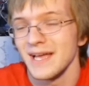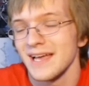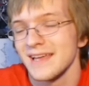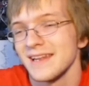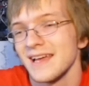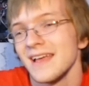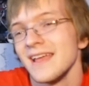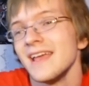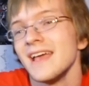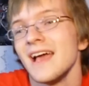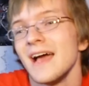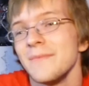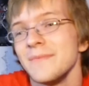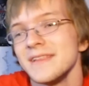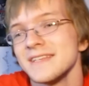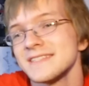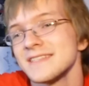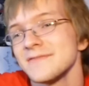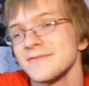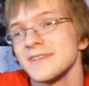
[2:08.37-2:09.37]
I
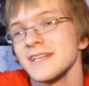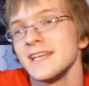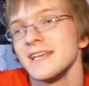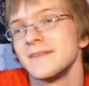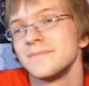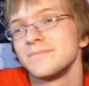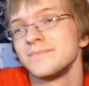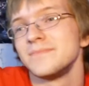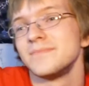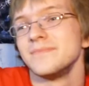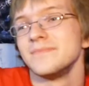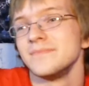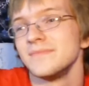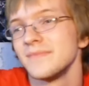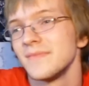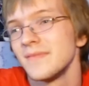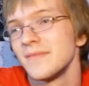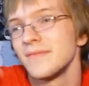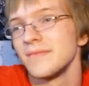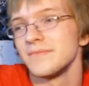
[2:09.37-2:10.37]
mean, that's not really
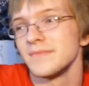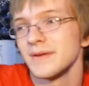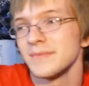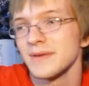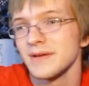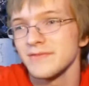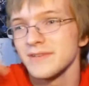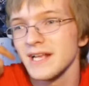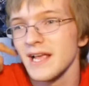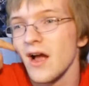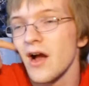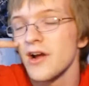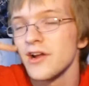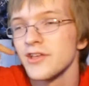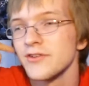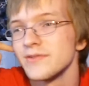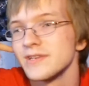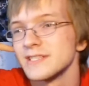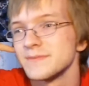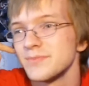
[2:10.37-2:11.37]
I'm not really
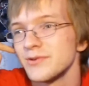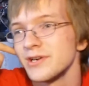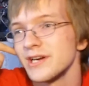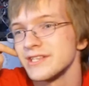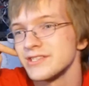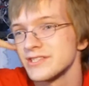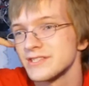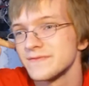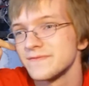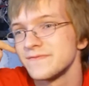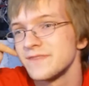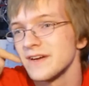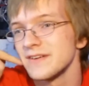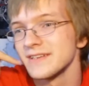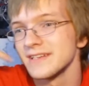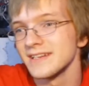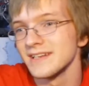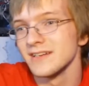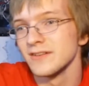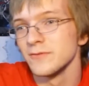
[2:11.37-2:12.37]
arguing his point. I just
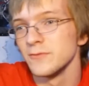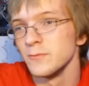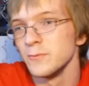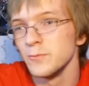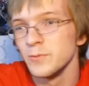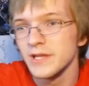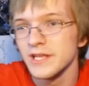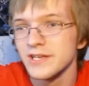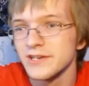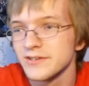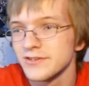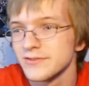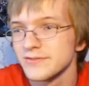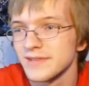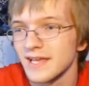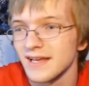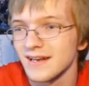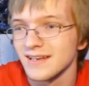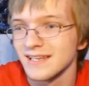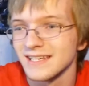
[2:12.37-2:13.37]
found it a little
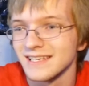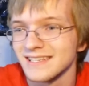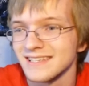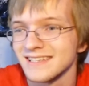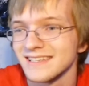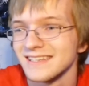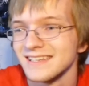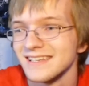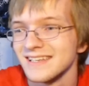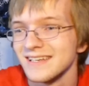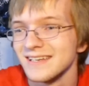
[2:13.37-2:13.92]
weird that, like,